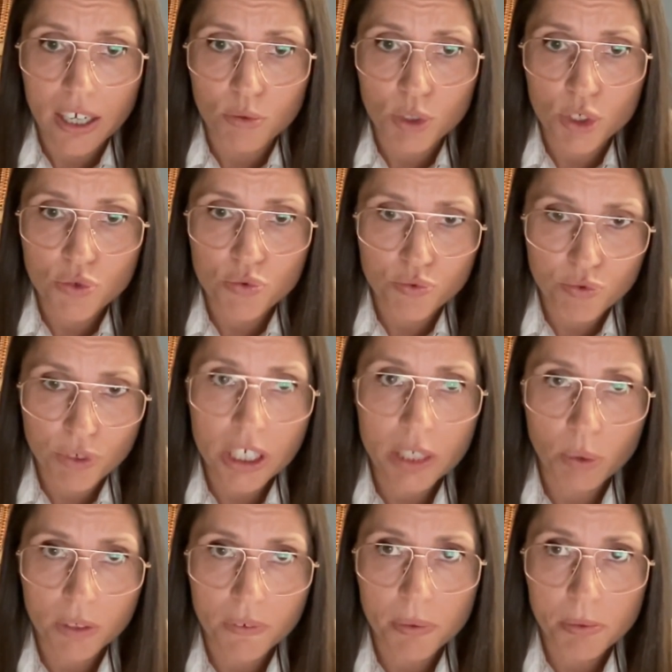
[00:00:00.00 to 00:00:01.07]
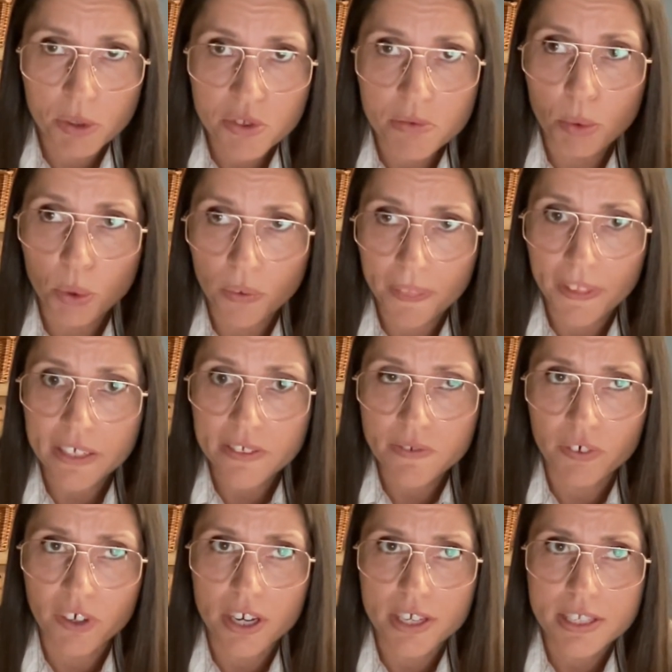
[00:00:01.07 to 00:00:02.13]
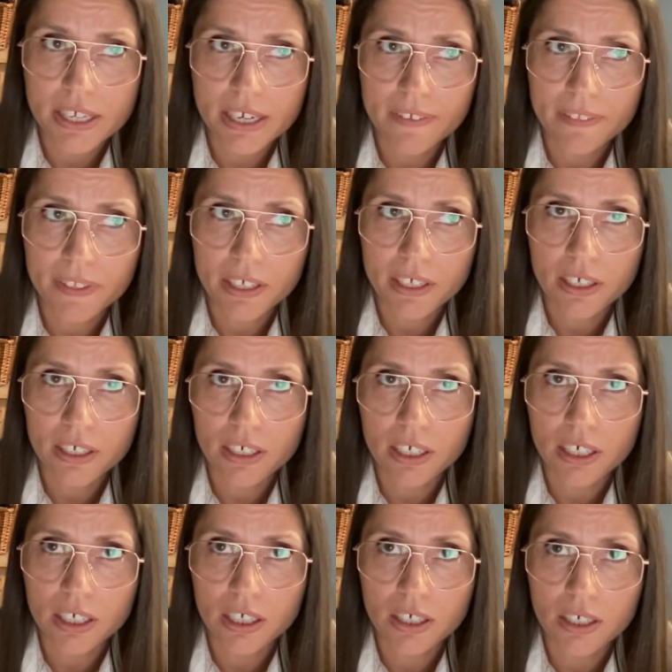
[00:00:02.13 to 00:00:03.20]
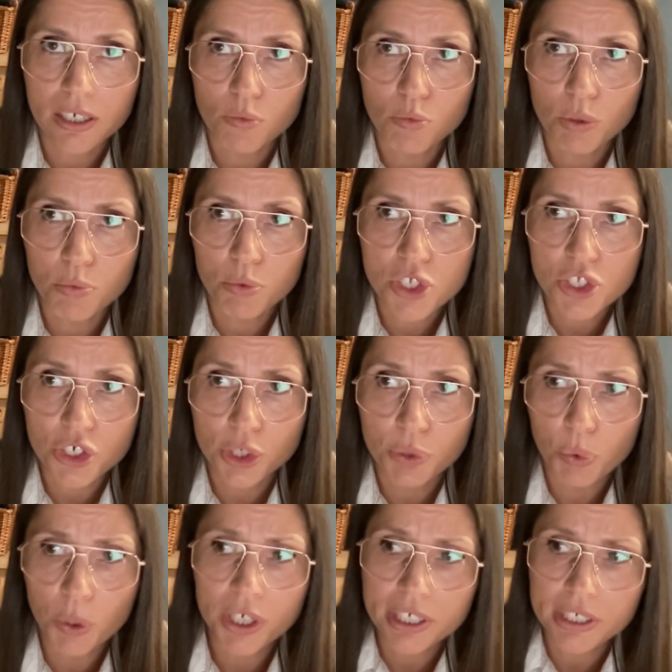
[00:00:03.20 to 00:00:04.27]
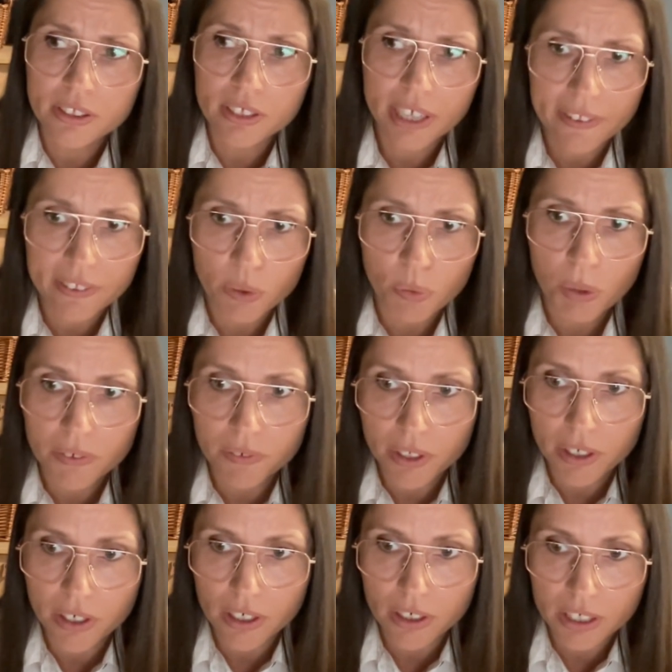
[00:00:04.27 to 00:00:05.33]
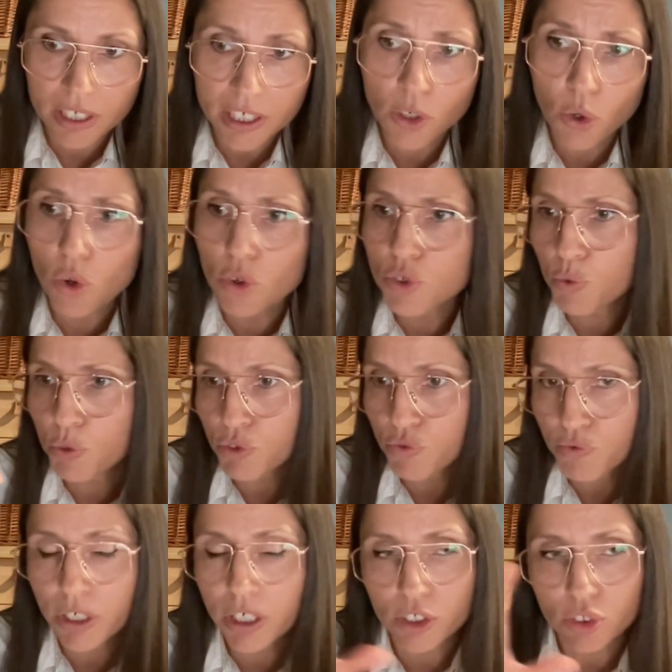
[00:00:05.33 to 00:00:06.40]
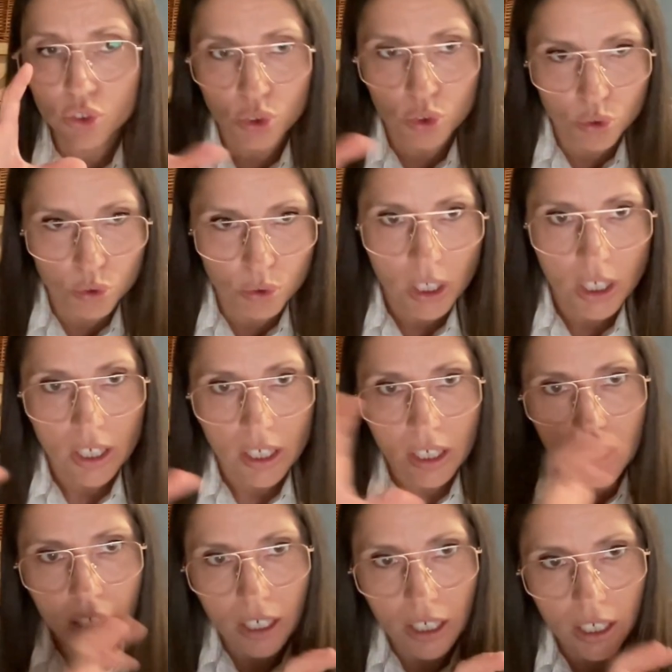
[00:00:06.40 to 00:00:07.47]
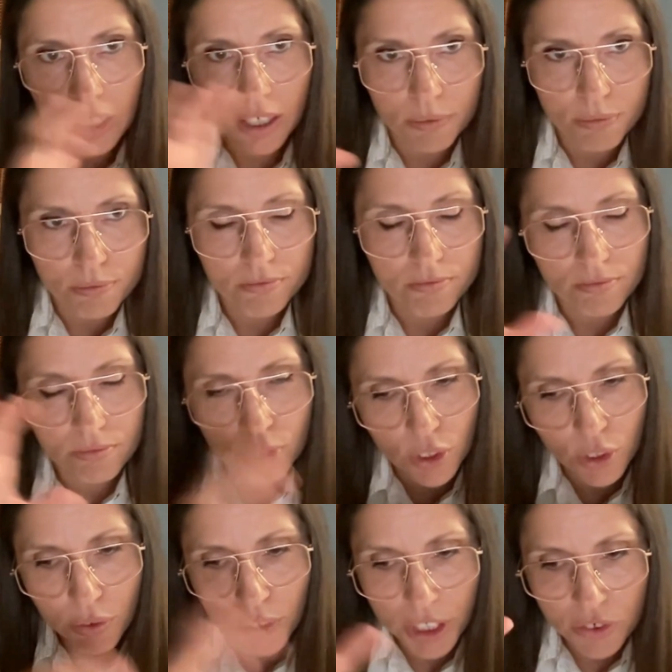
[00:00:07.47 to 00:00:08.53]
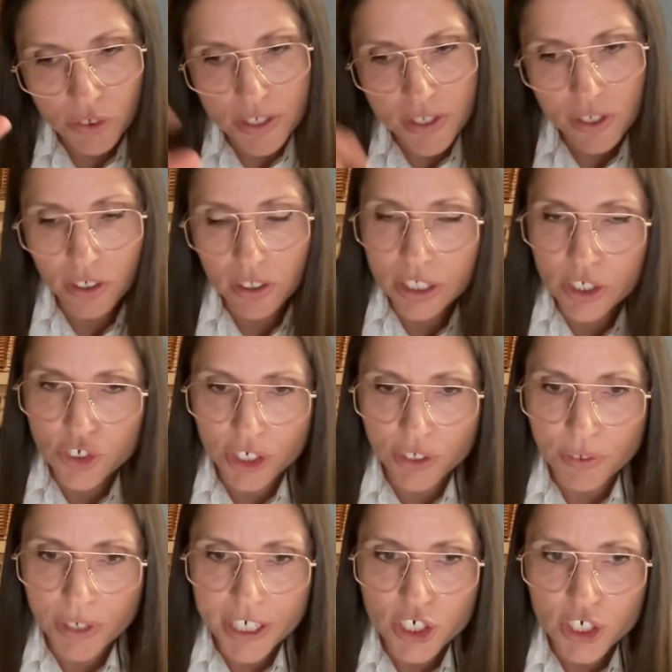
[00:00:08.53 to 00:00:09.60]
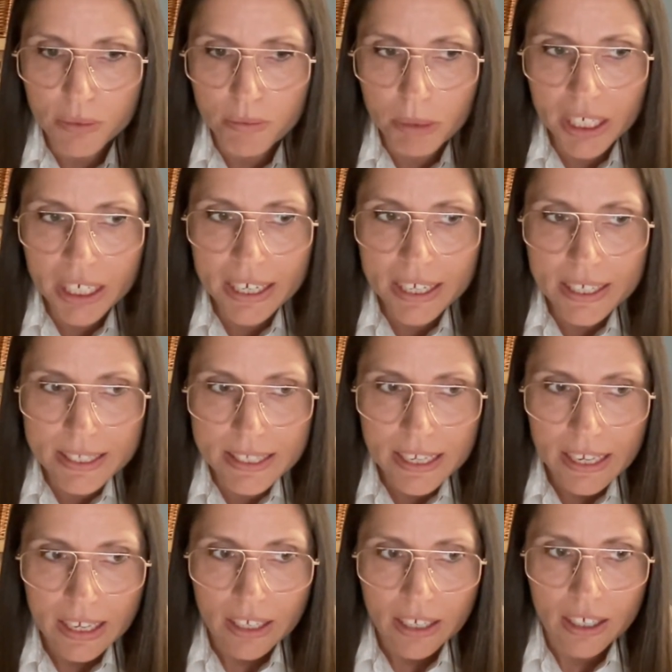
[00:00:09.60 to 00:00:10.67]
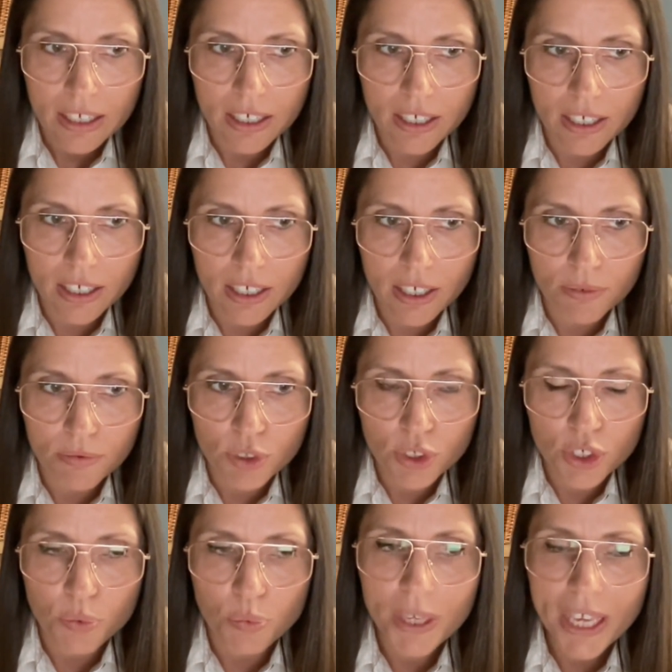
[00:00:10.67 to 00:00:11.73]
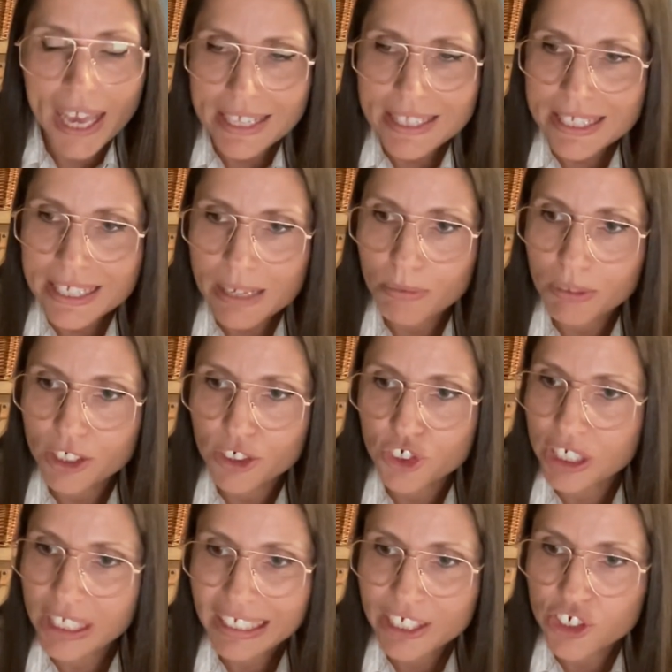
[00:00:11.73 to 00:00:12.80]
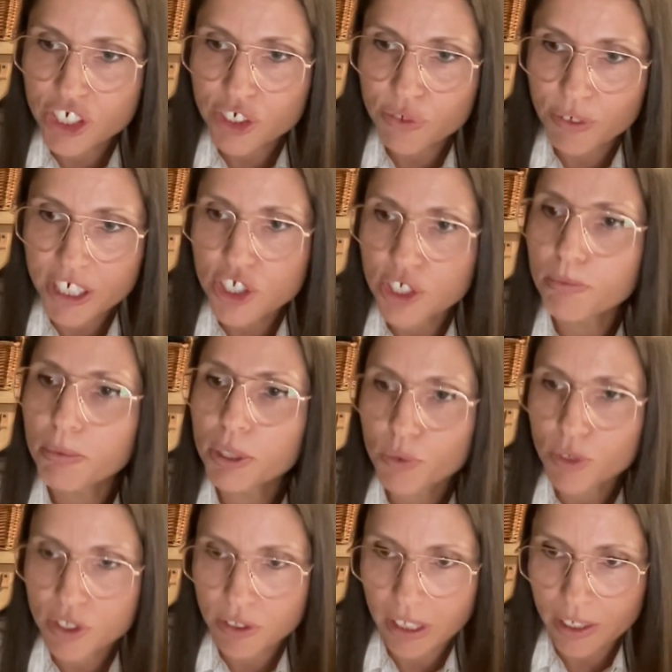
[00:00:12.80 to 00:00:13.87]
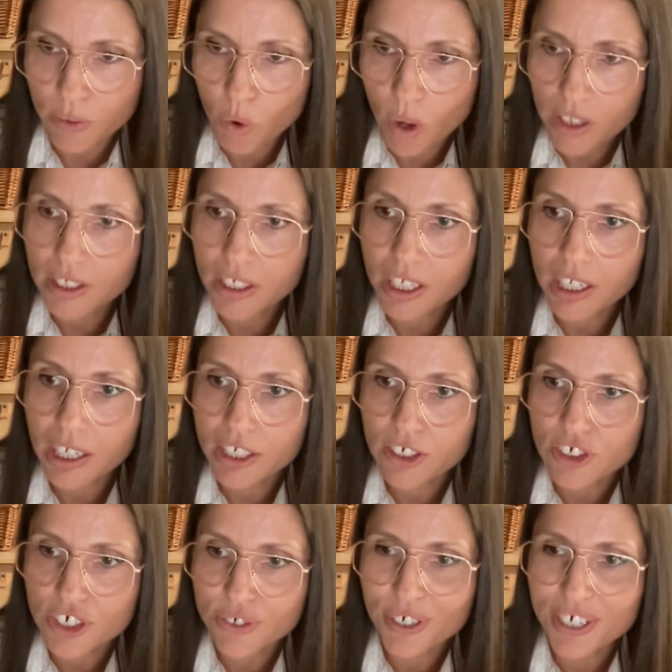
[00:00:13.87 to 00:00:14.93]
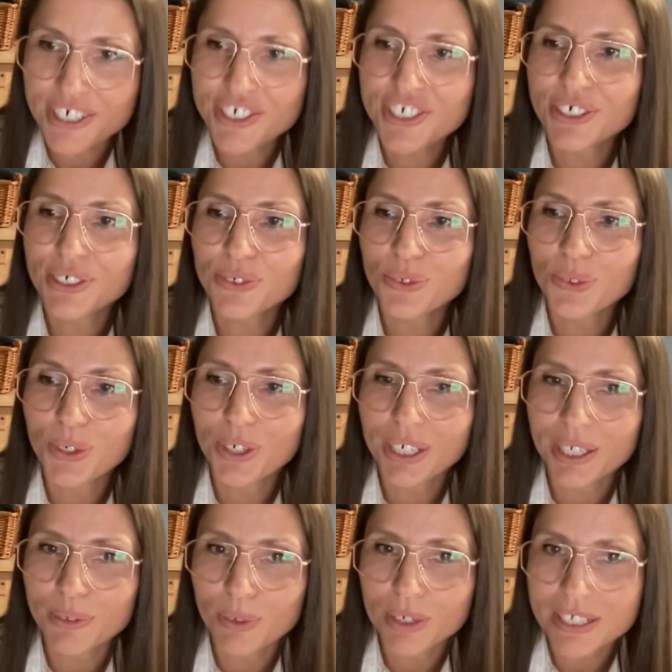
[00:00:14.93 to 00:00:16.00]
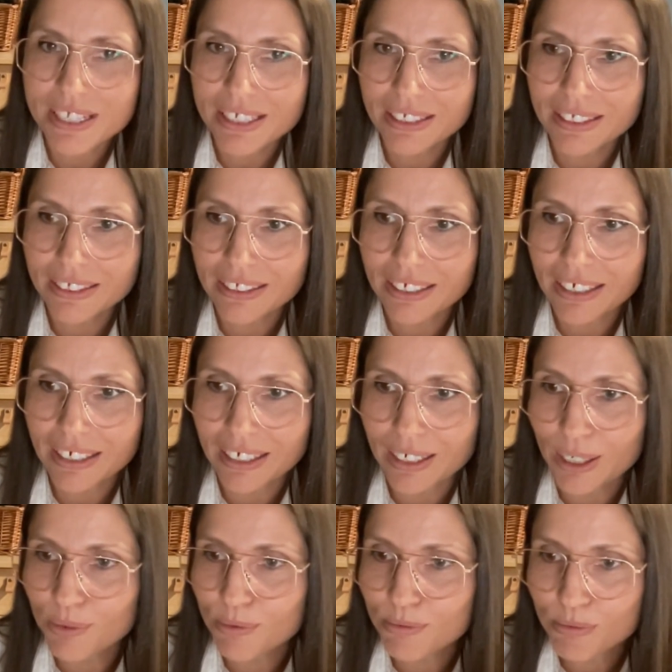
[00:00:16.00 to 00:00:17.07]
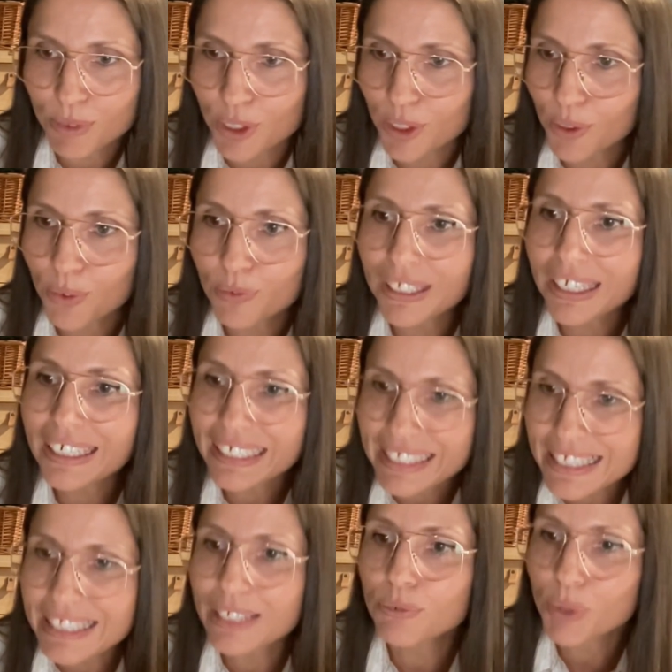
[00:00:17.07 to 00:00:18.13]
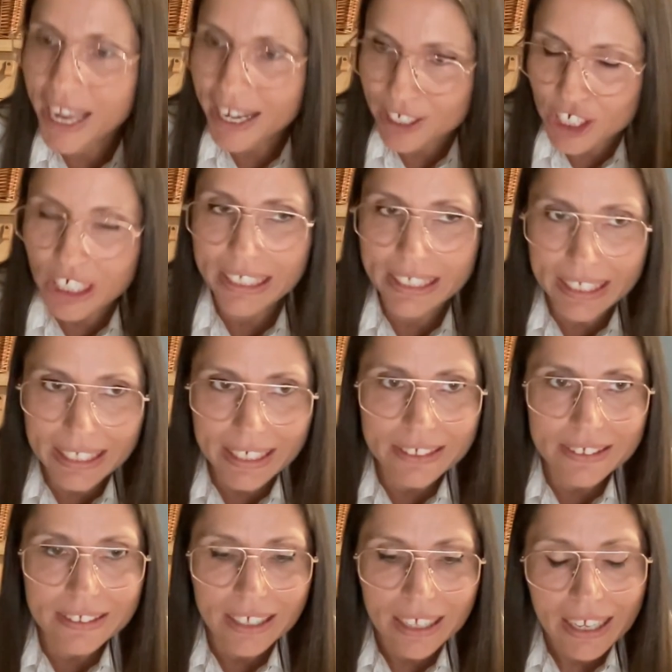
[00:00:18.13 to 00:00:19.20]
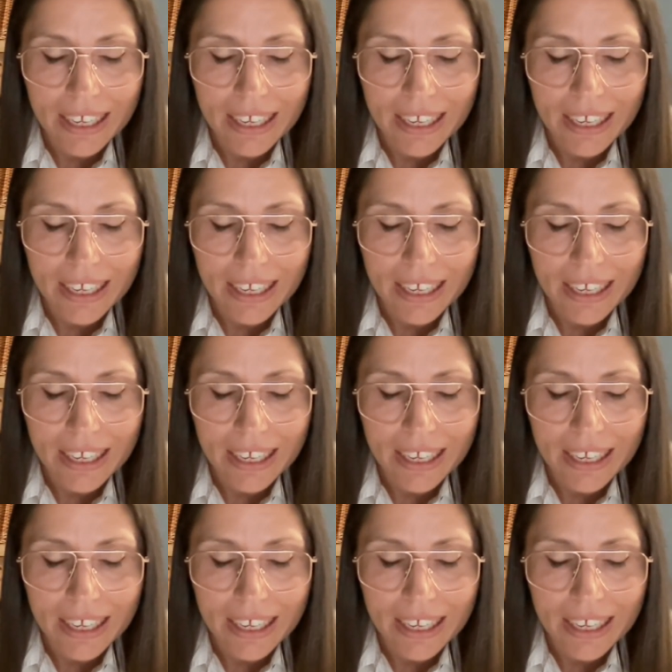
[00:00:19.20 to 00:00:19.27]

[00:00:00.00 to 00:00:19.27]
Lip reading: which was really one of the most important things for us. And I think when we started working together, one of the key goals was really to increase our lead generation, because we had some lead generation, but it wasn't like quality lead generation, or it wasn't, the leads that we actually needed.